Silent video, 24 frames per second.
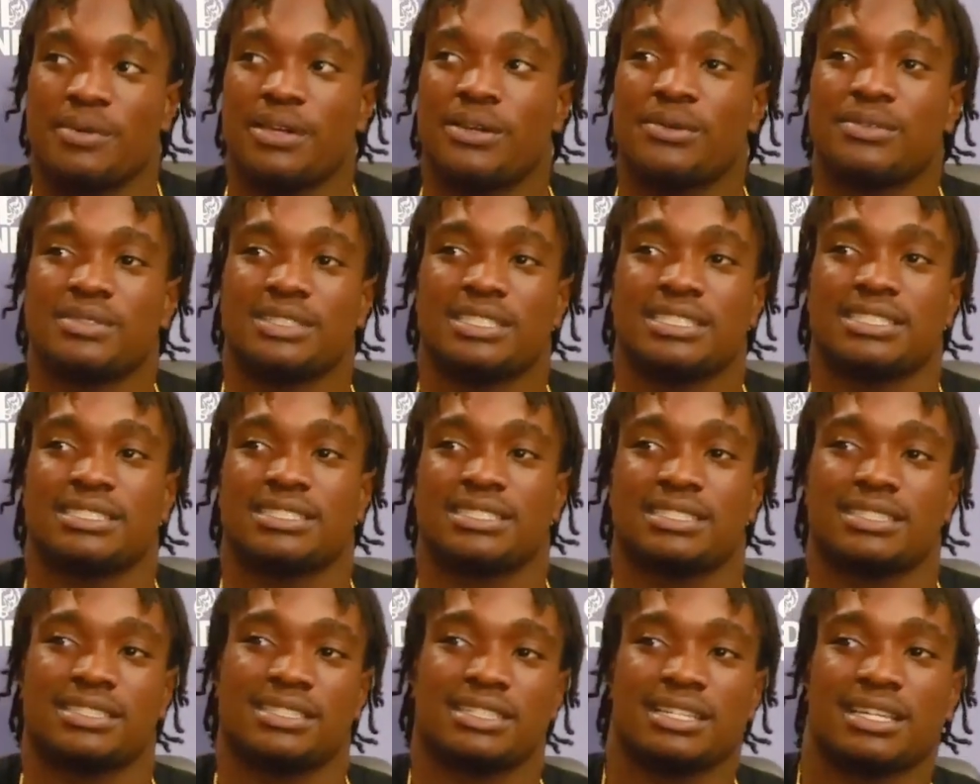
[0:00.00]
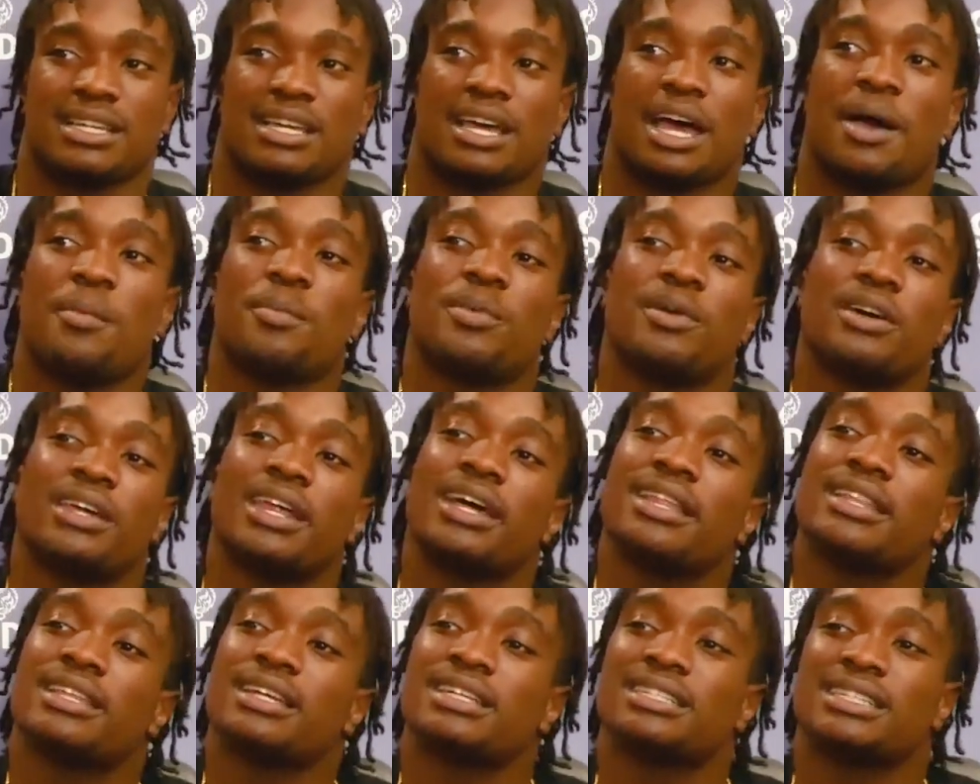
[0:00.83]
It was just, I'm good
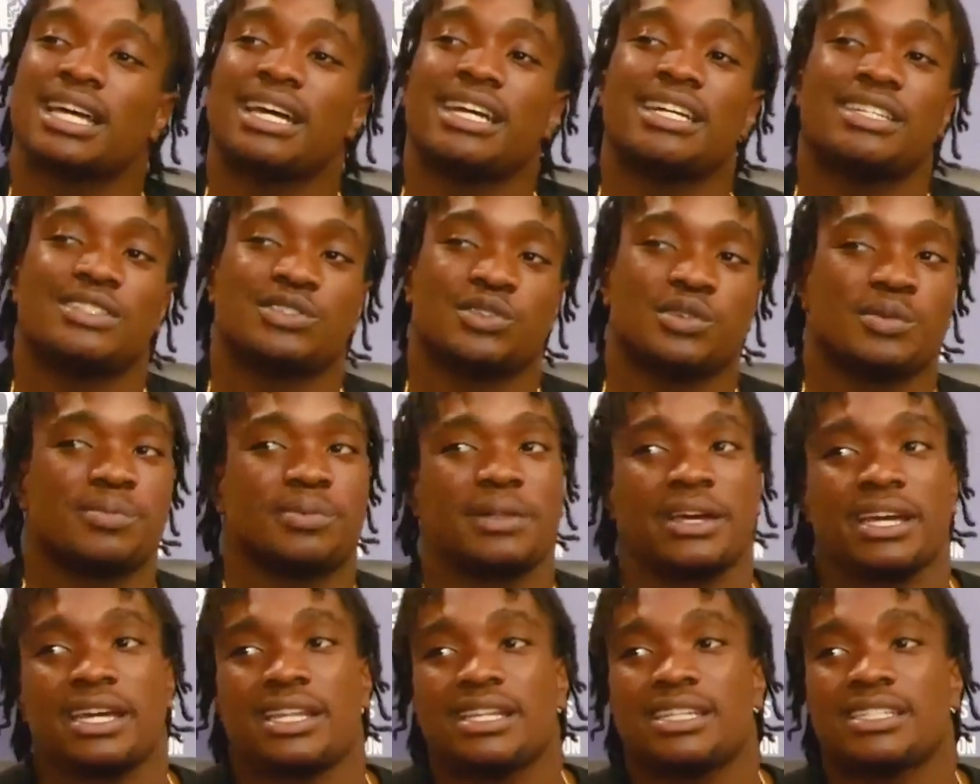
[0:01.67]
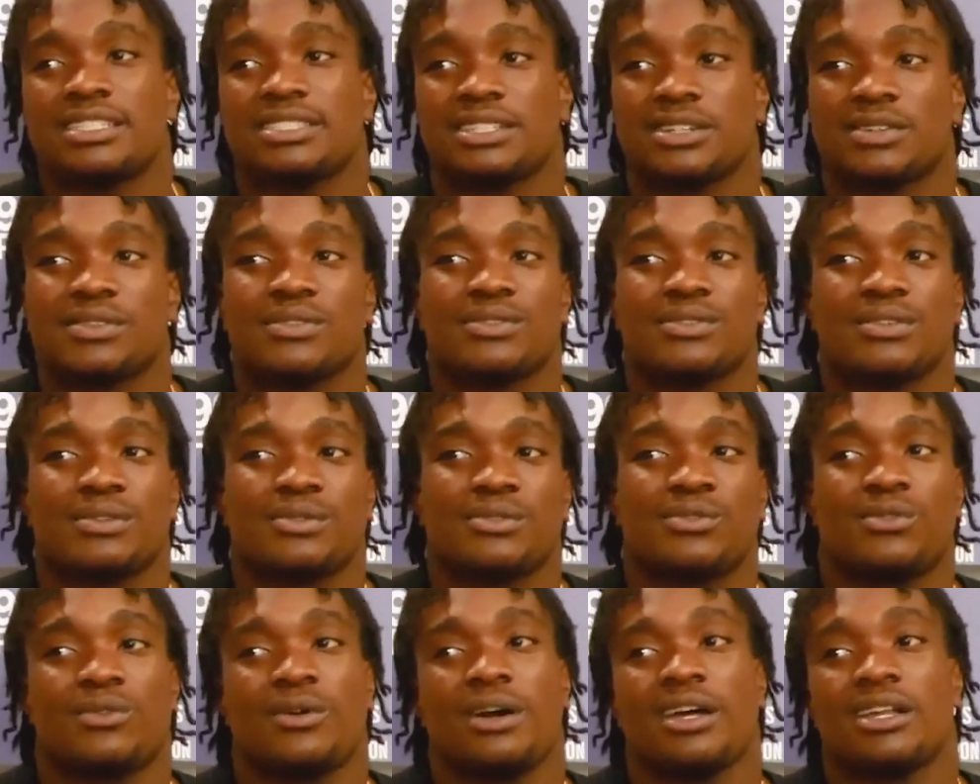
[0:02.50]
at this. I enjoy playing this, so
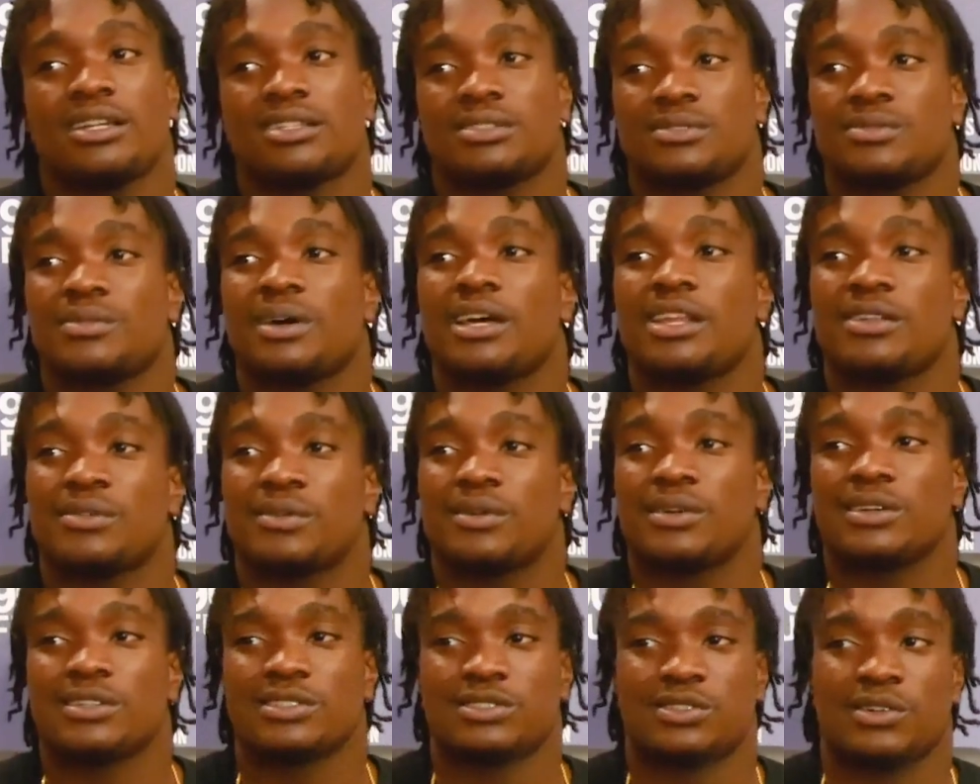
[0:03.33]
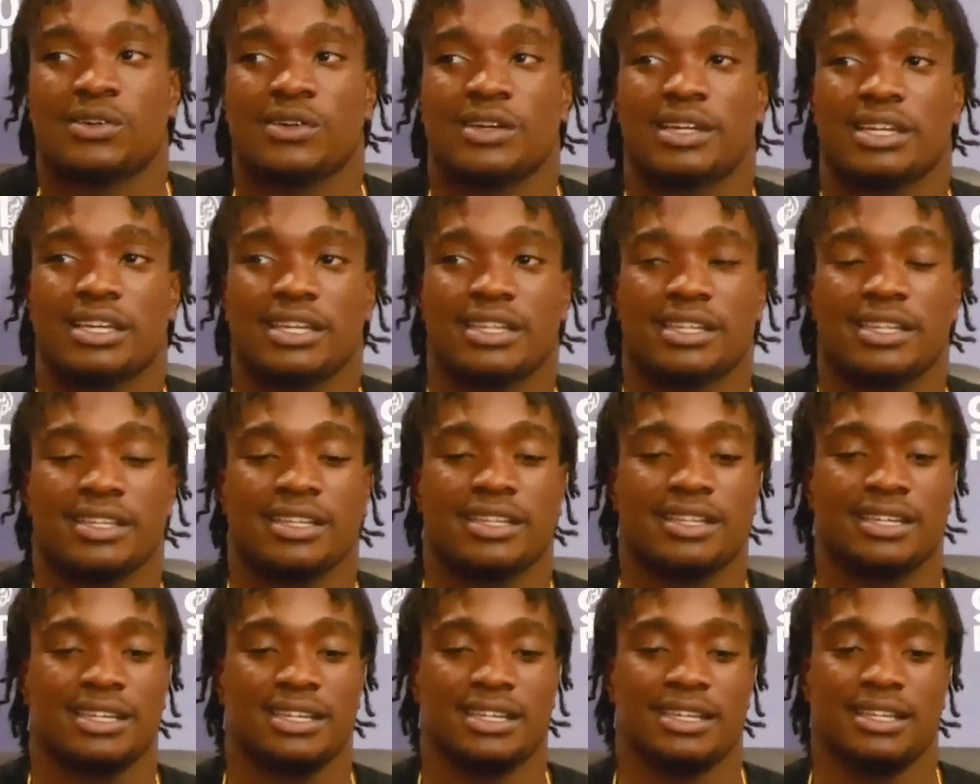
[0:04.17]
might as well enjoy it. And
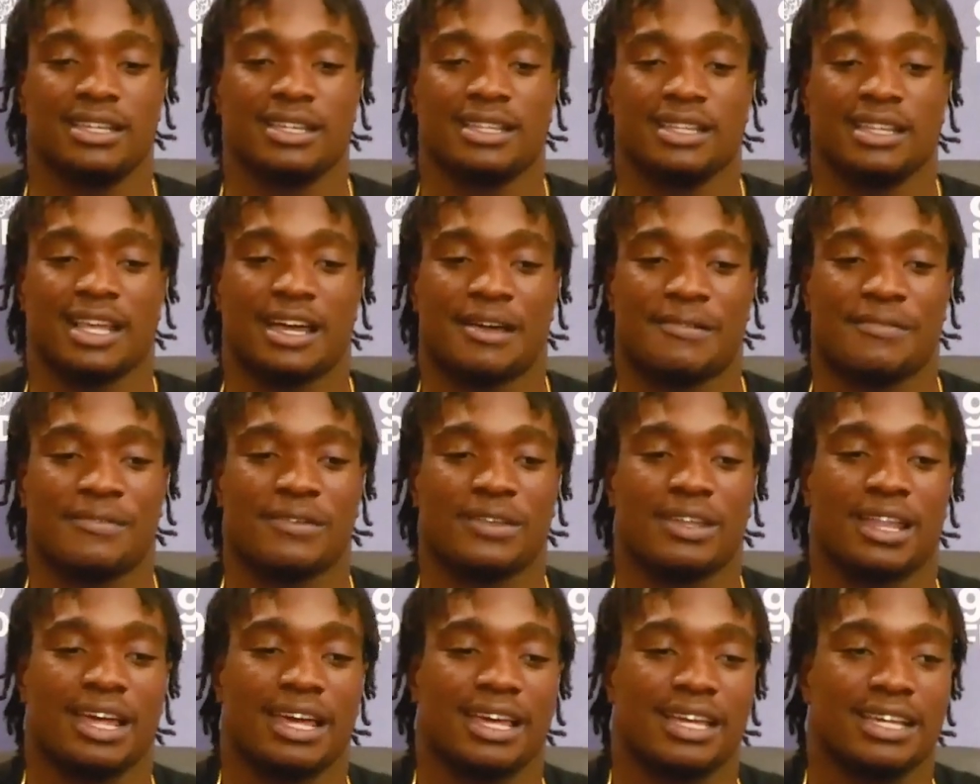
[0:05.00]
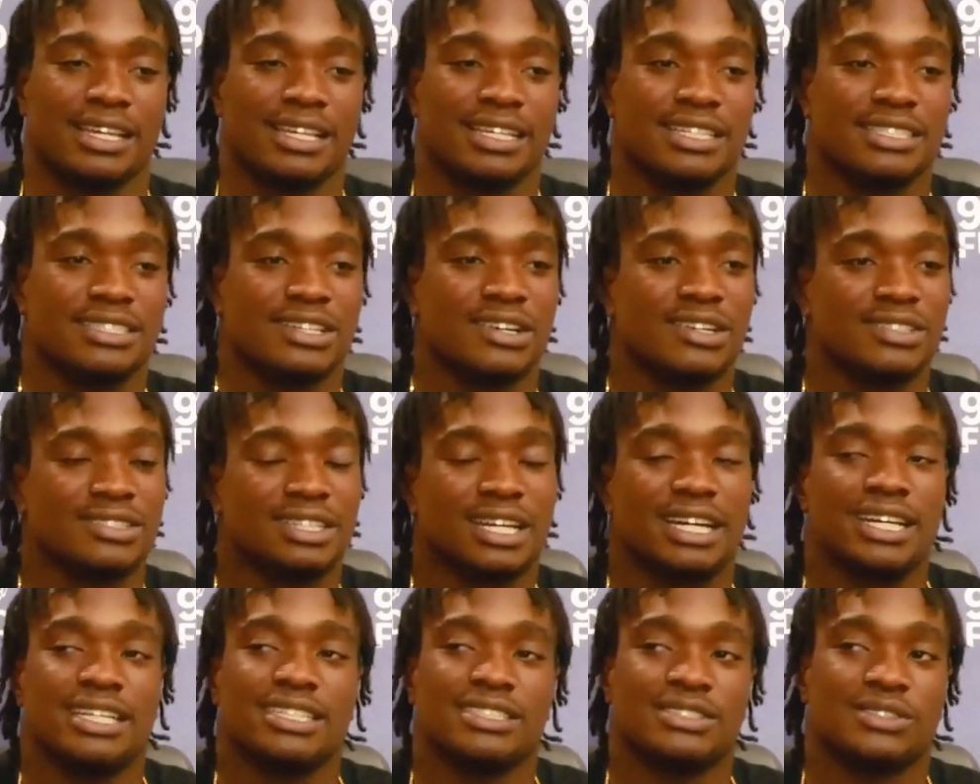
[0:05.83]
I feel like as long as
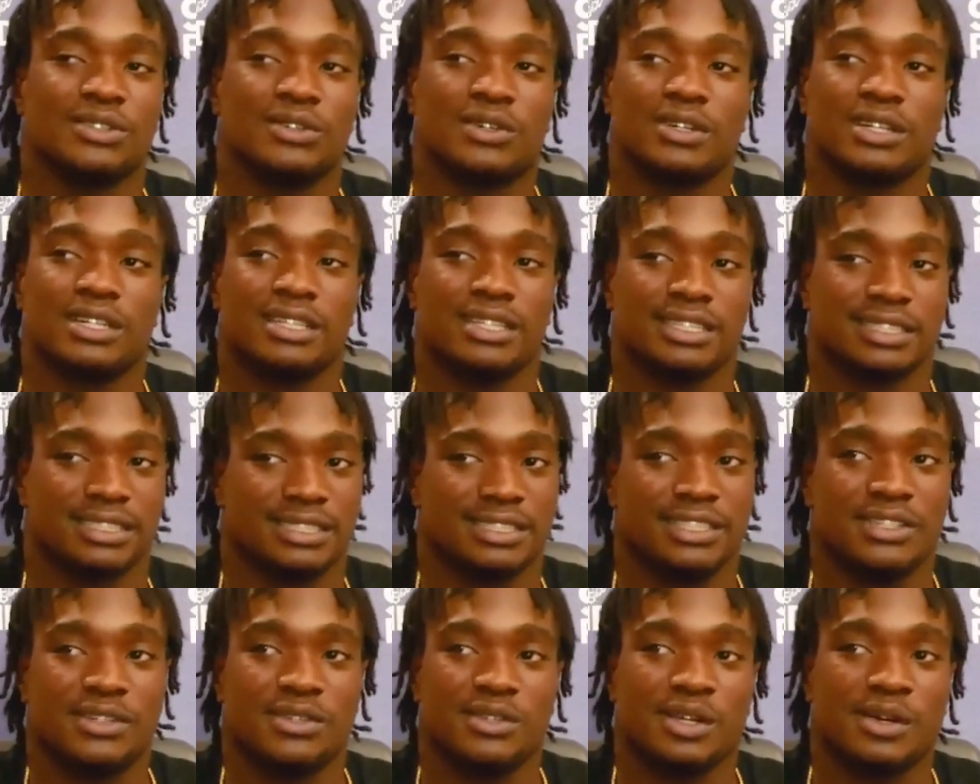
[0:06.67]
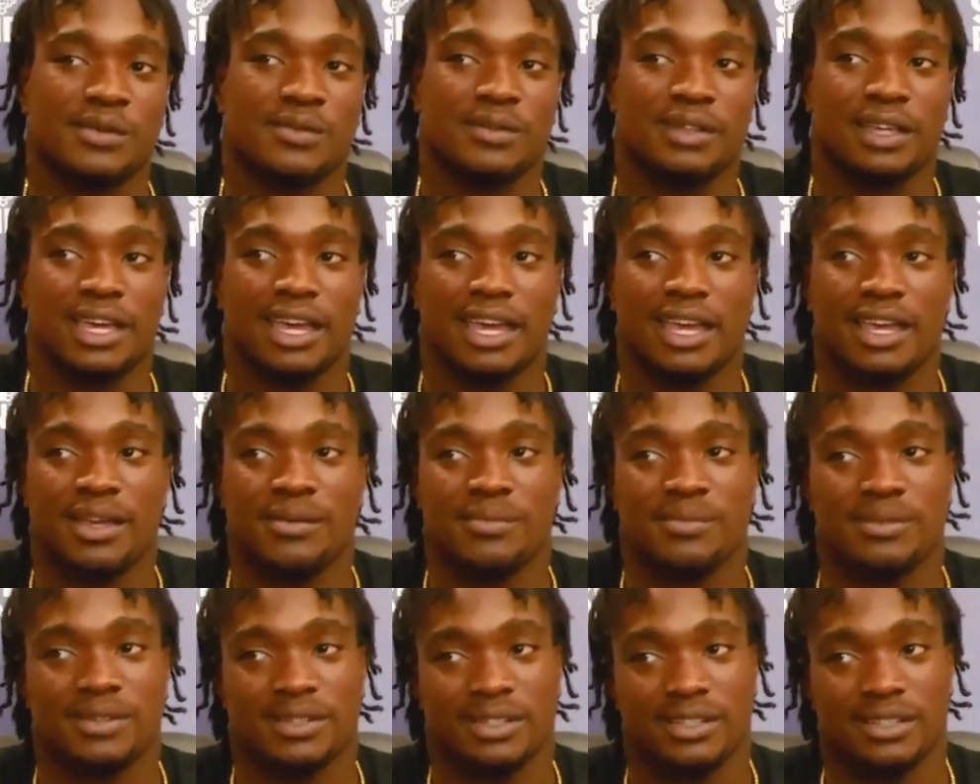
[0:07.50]
I enjoy it and still love the
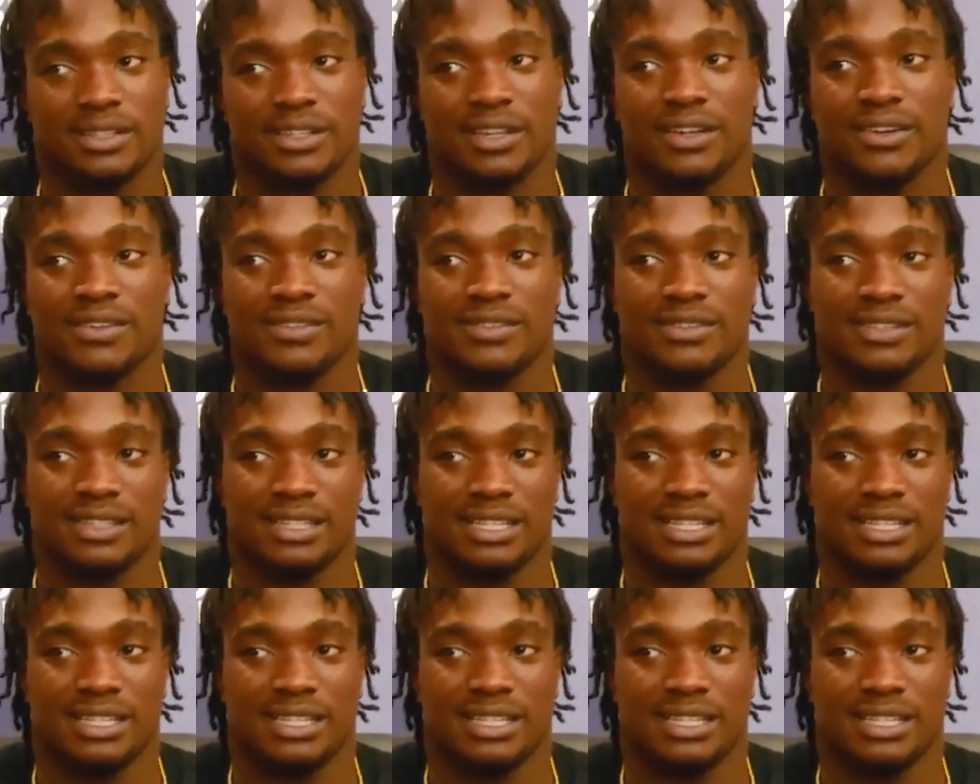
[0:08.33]
game, you know,